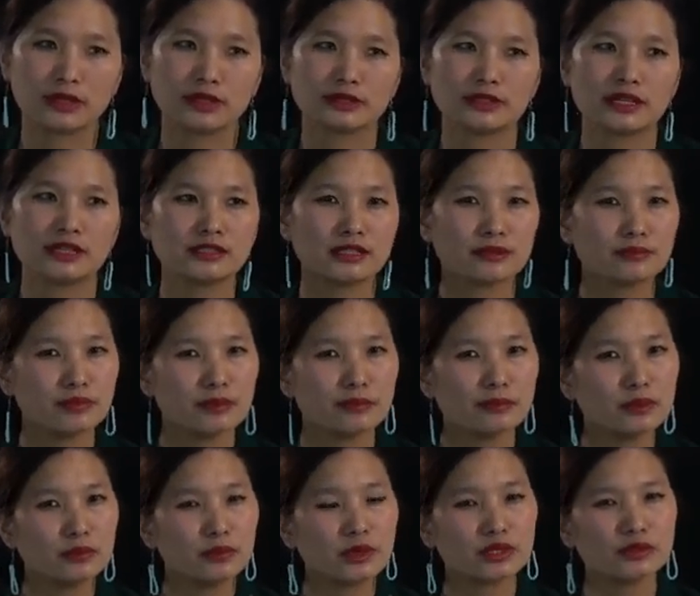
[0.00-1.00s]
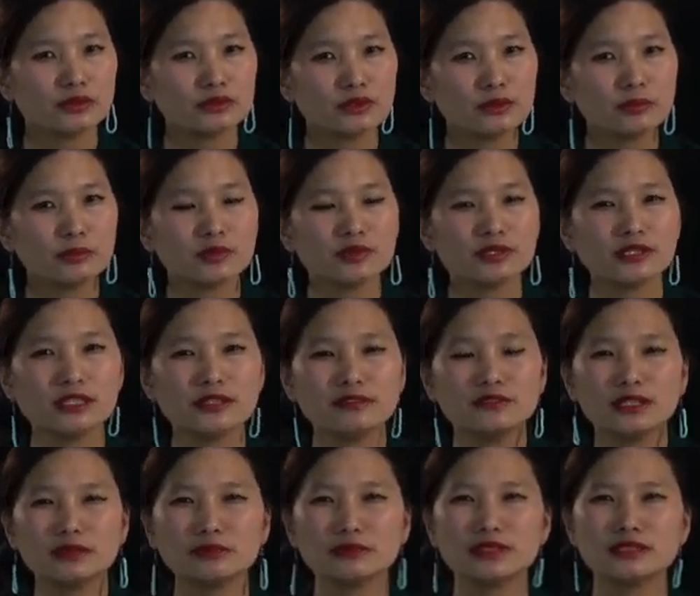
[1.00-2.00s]
There are some people who are so possessive,
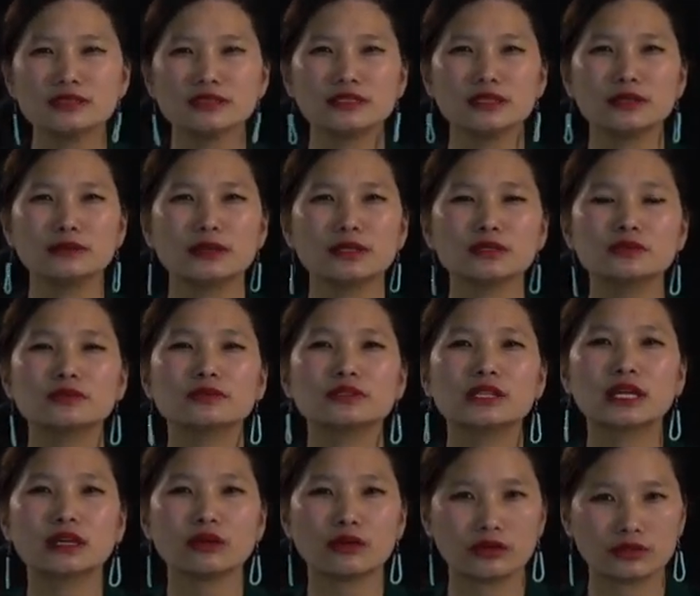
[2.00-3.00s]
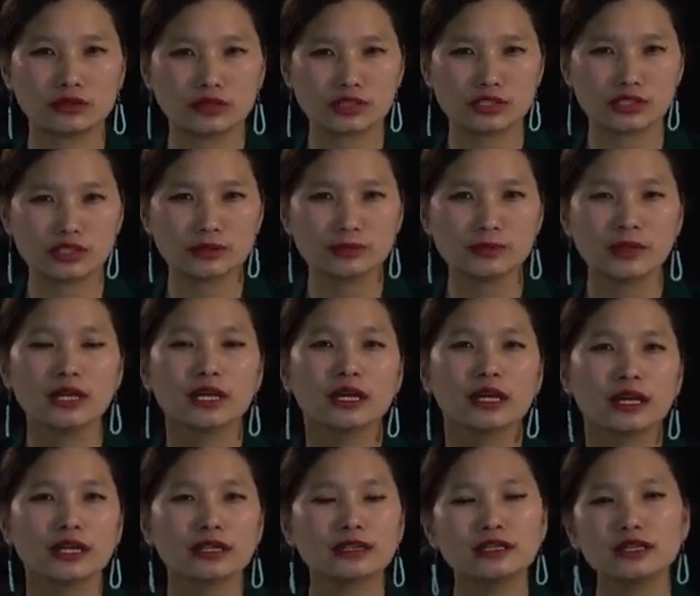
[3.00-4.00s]
that means they want to take ownership
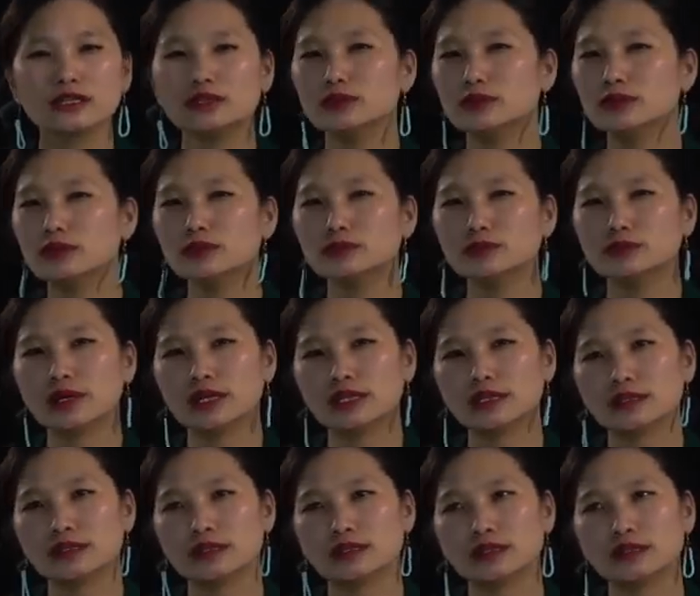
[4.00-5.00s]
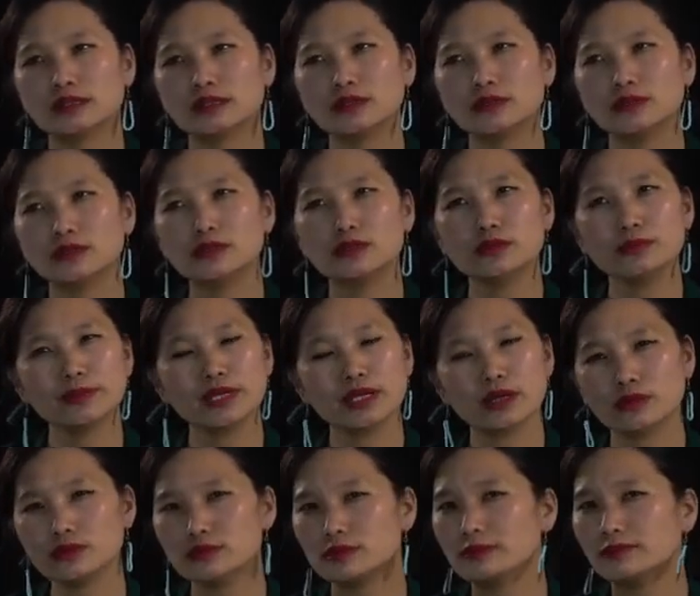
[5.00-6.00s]
and they do not want. You may
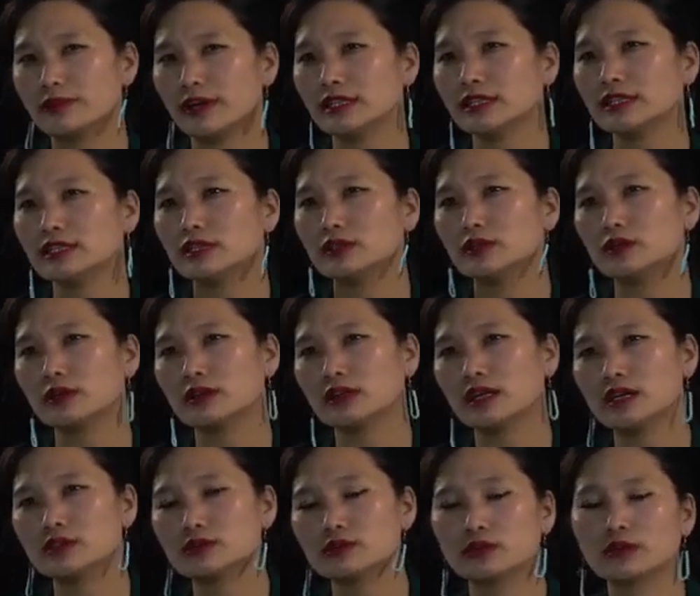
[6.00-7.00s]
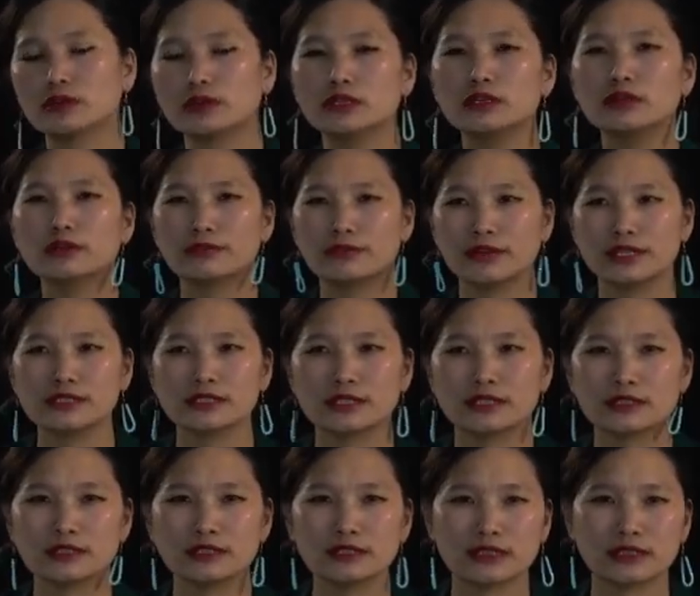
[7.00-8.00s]
also find it in your class or in your friend
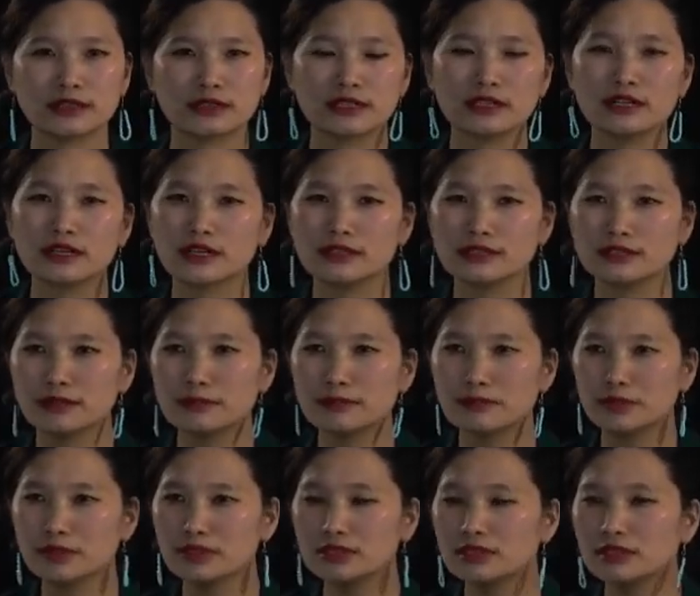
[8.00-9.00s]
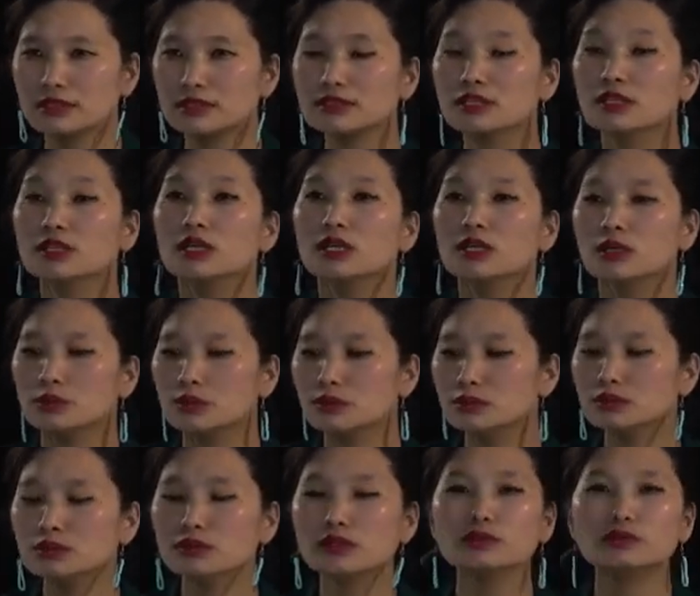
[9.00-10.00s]
circle that there are some persons who
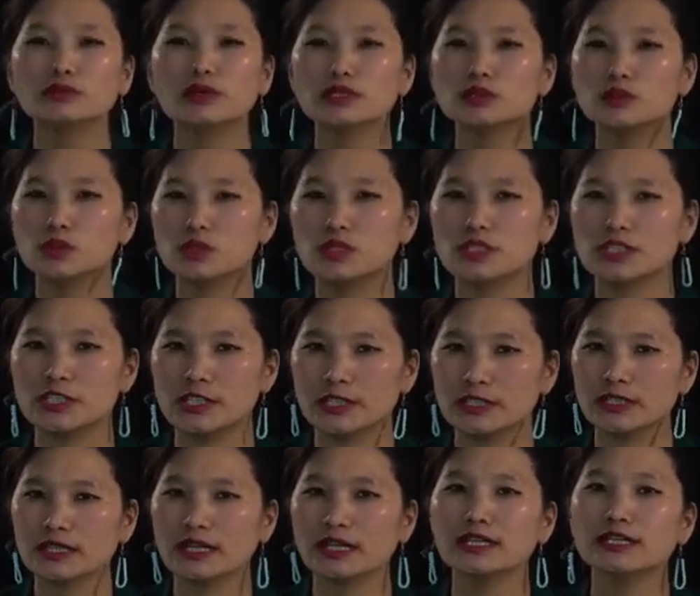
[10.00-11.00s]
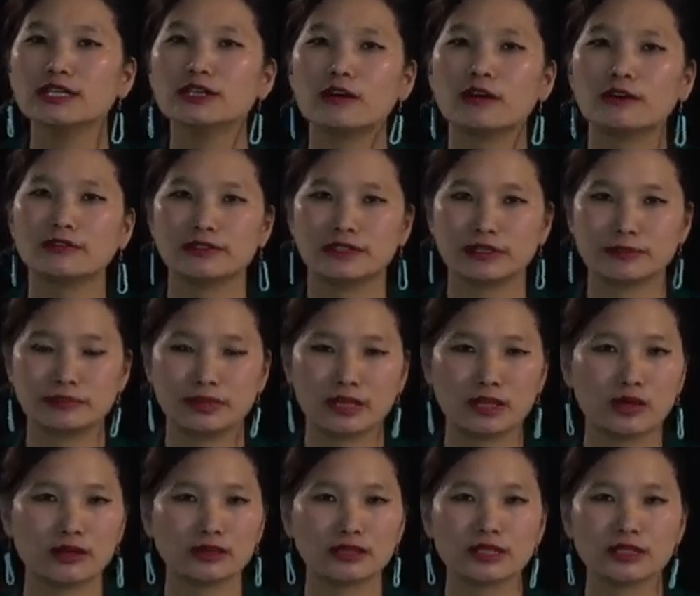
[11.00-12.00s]
do not want to share any of their
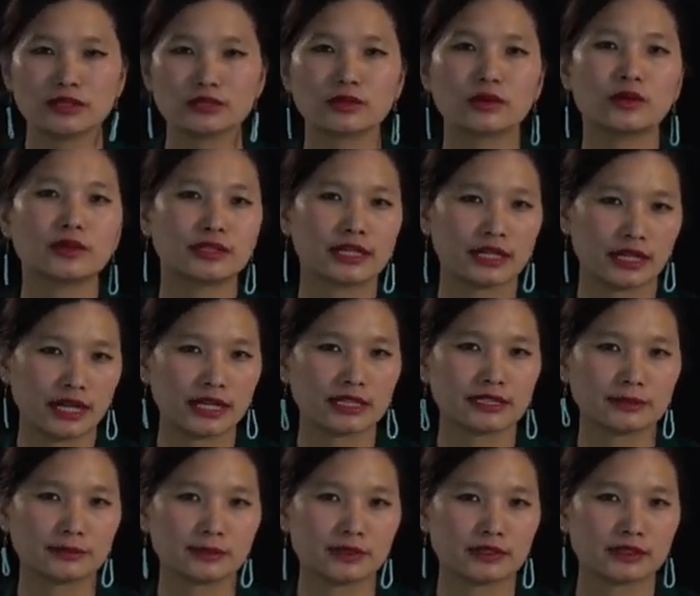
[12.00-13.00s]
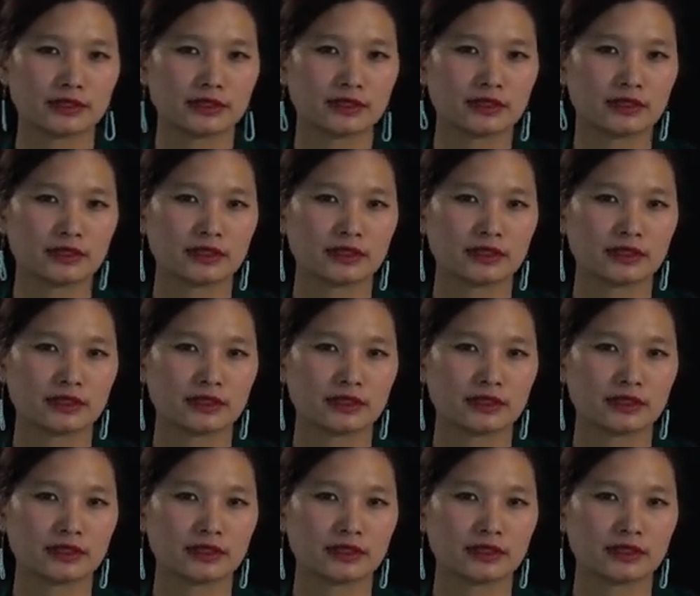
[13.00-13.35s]
belongings or their items.